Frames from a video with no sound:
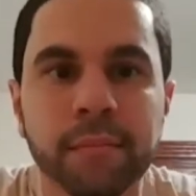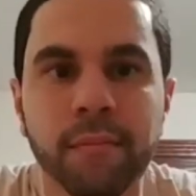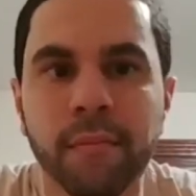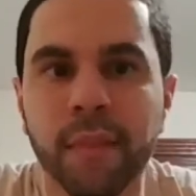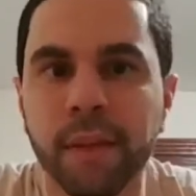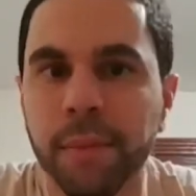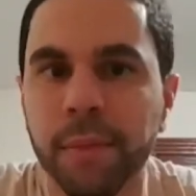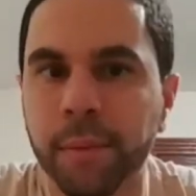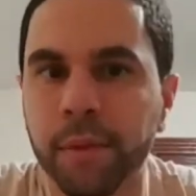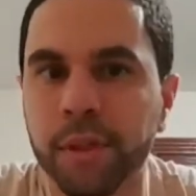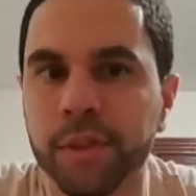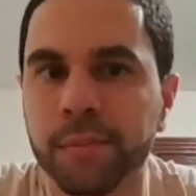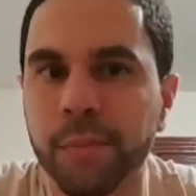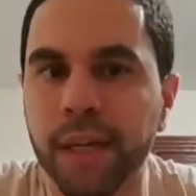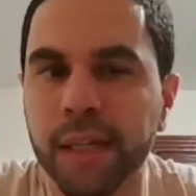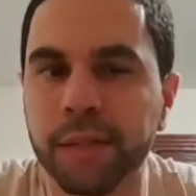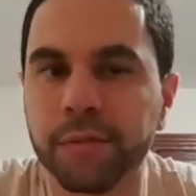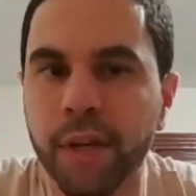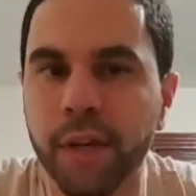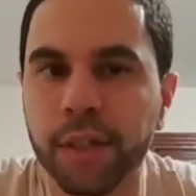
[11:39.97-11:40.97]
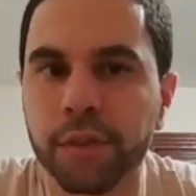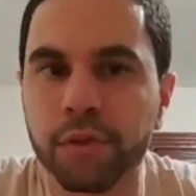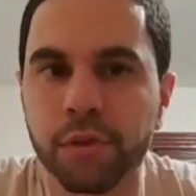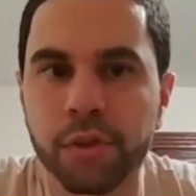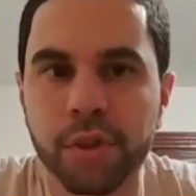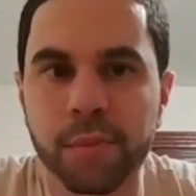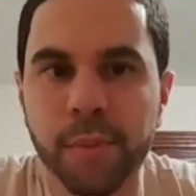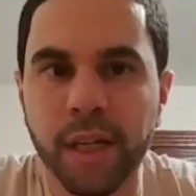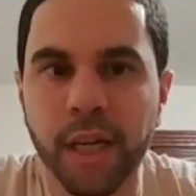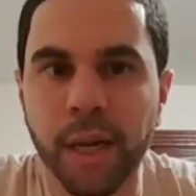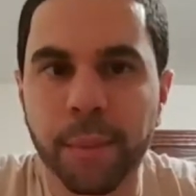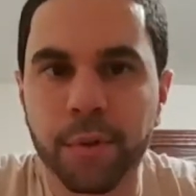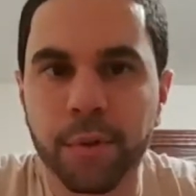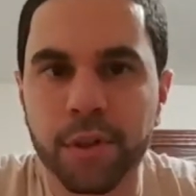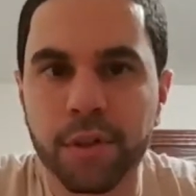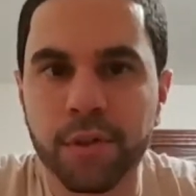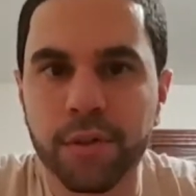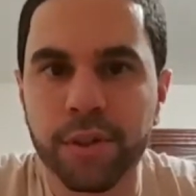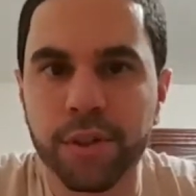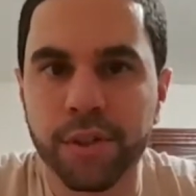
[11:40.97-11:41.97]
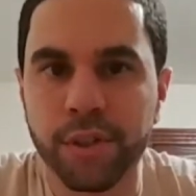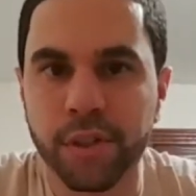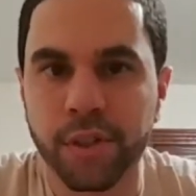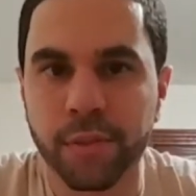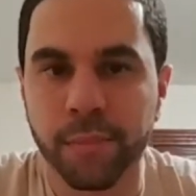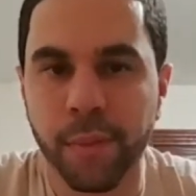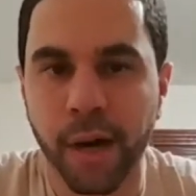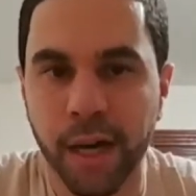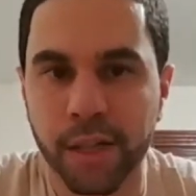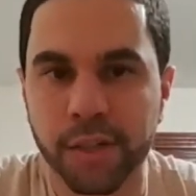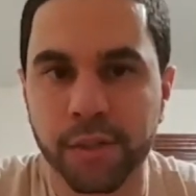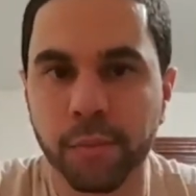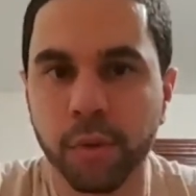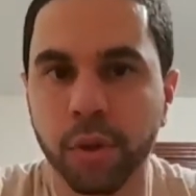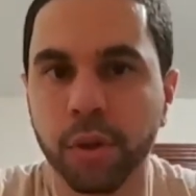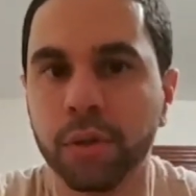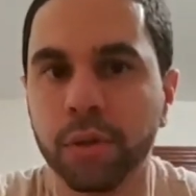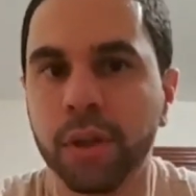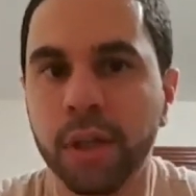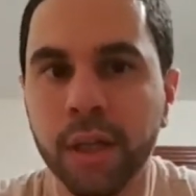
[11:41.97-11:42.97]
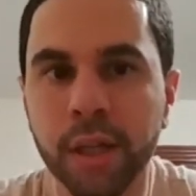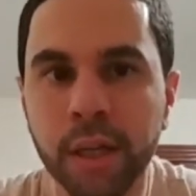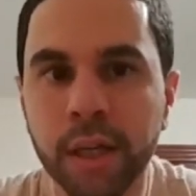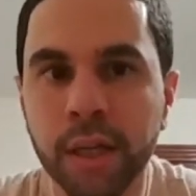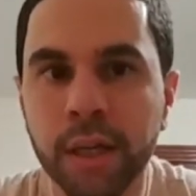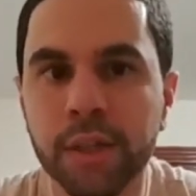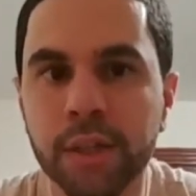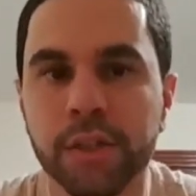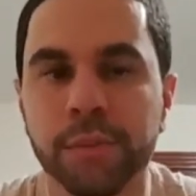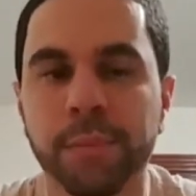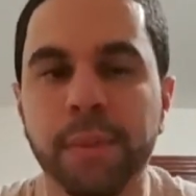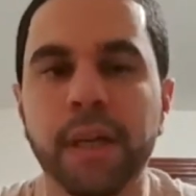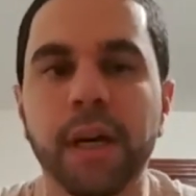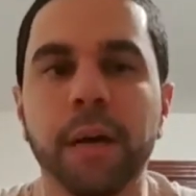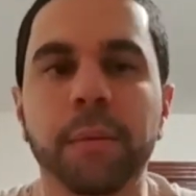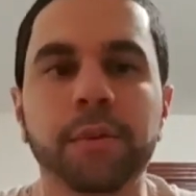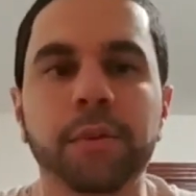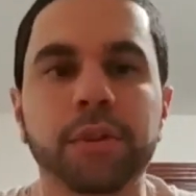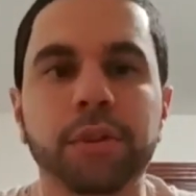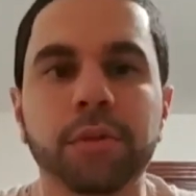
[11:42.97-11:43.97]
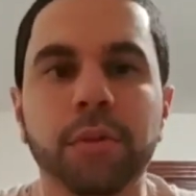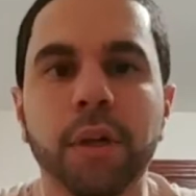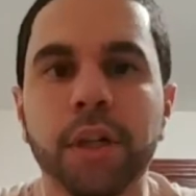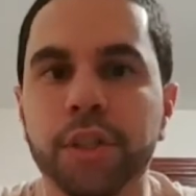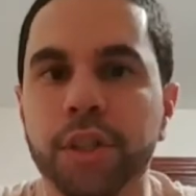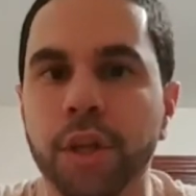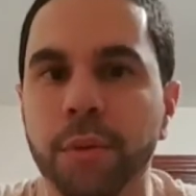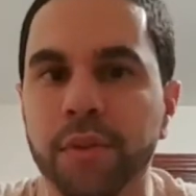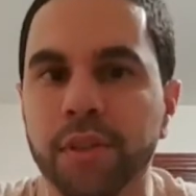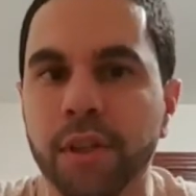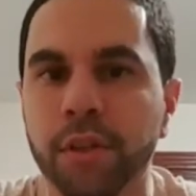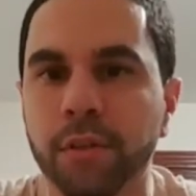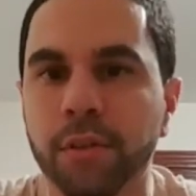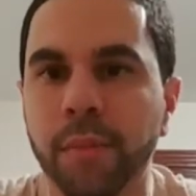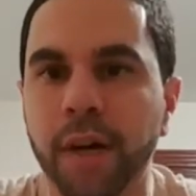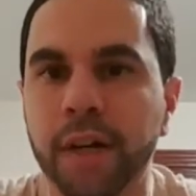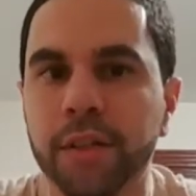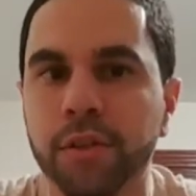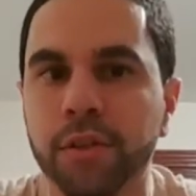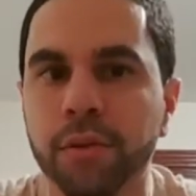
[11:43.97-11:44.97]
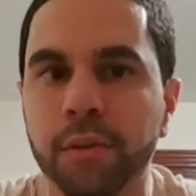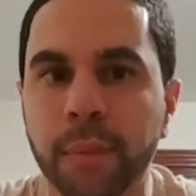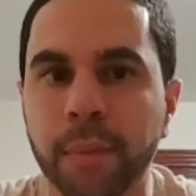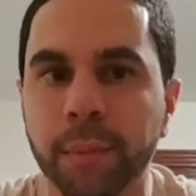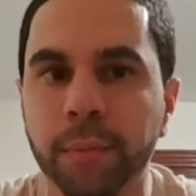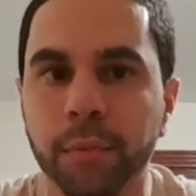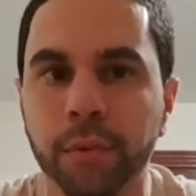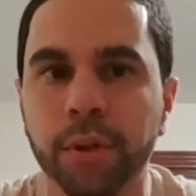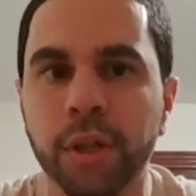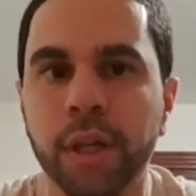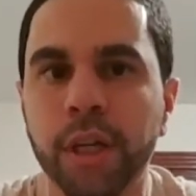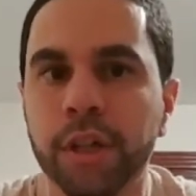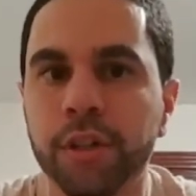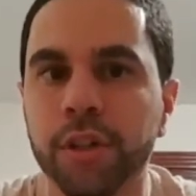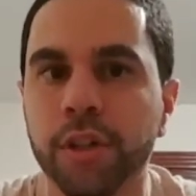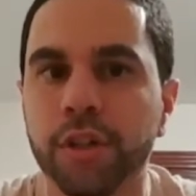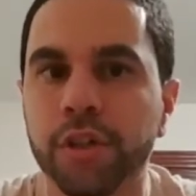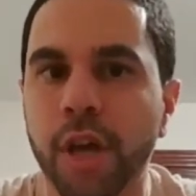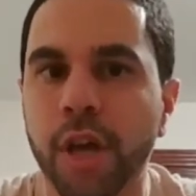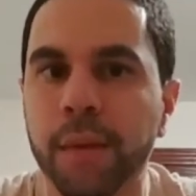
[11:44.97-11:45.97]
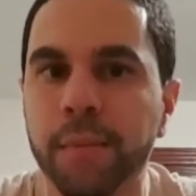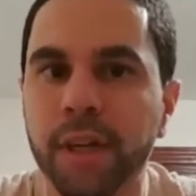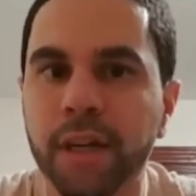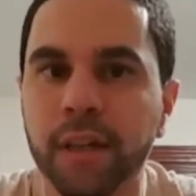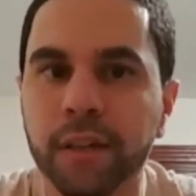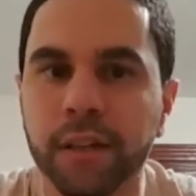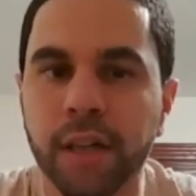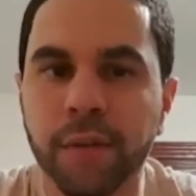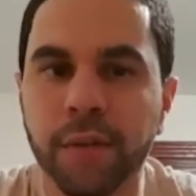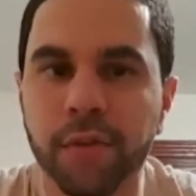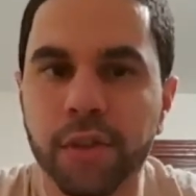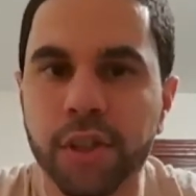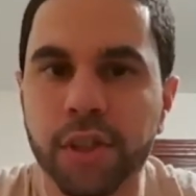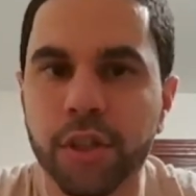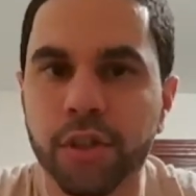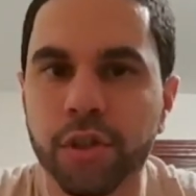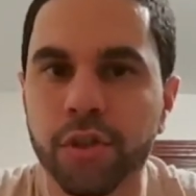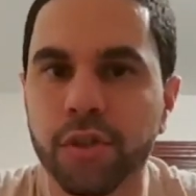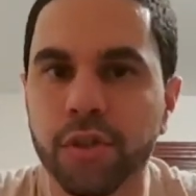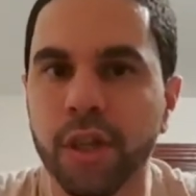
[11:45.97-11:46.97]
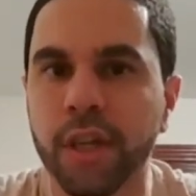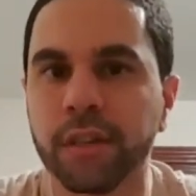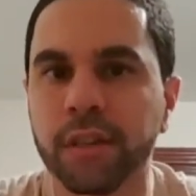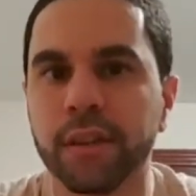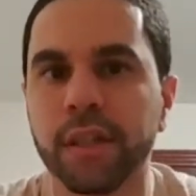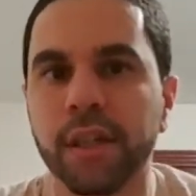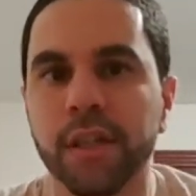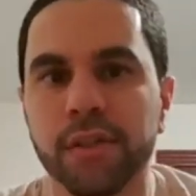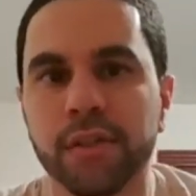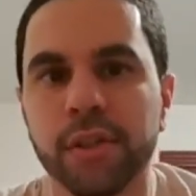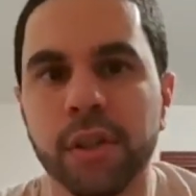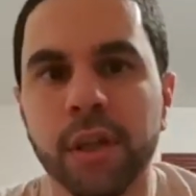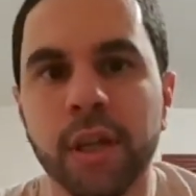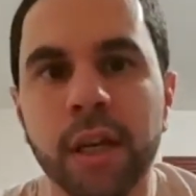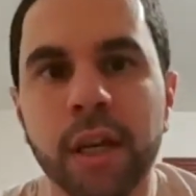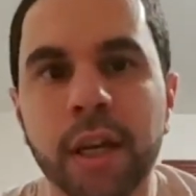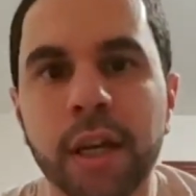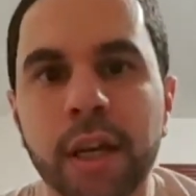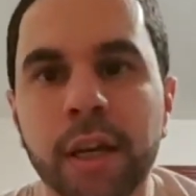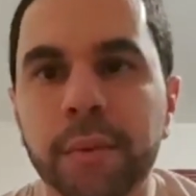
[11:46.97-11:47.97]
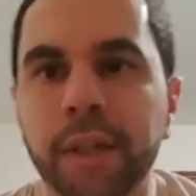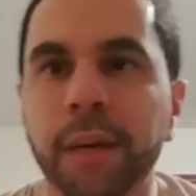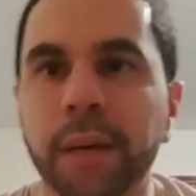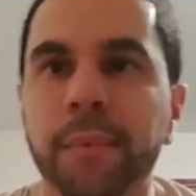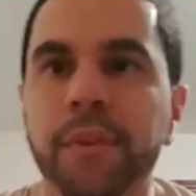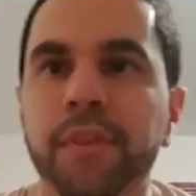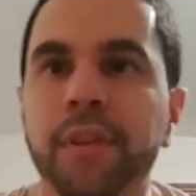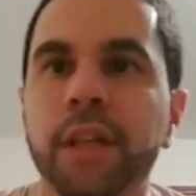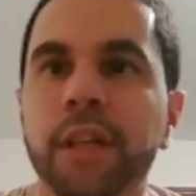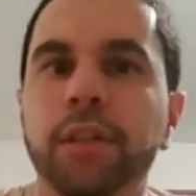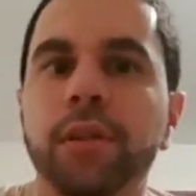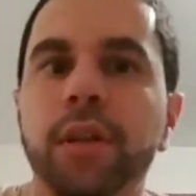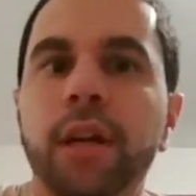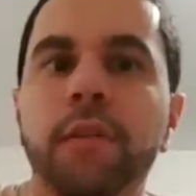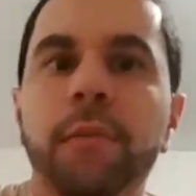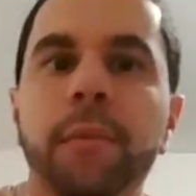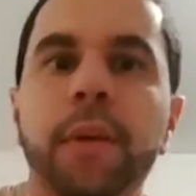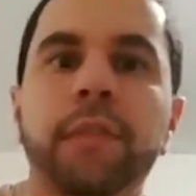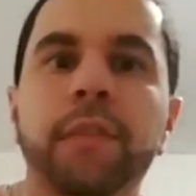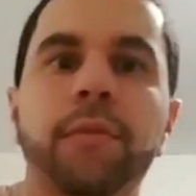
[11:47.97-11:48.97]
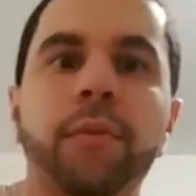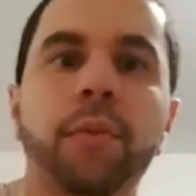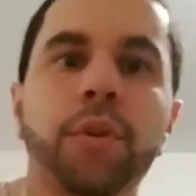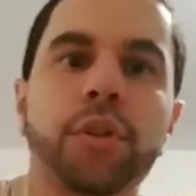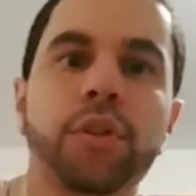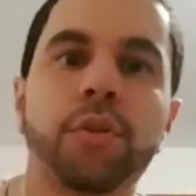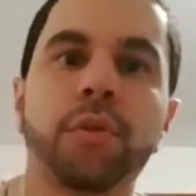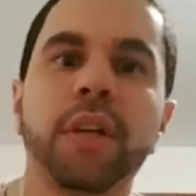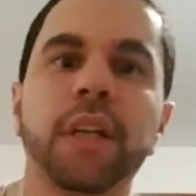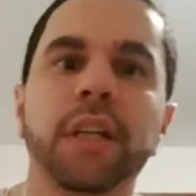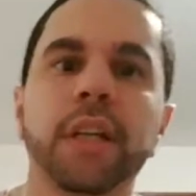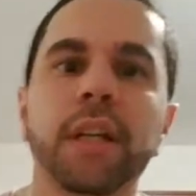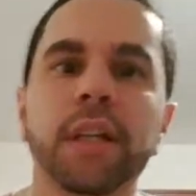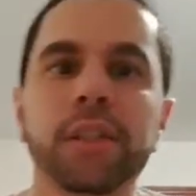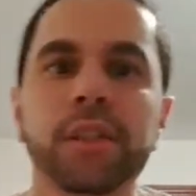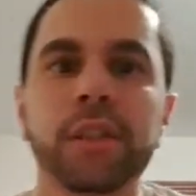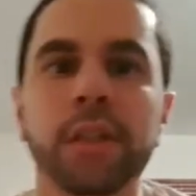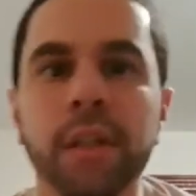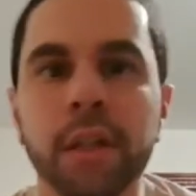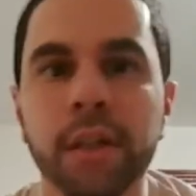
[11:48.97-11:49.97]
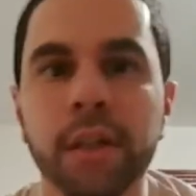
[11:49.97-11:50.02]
people as many venues or as many opportunities as possible to be able to share what's on their mind too, and be able to chime in on conversations like this. But thank you to everybody for joining us.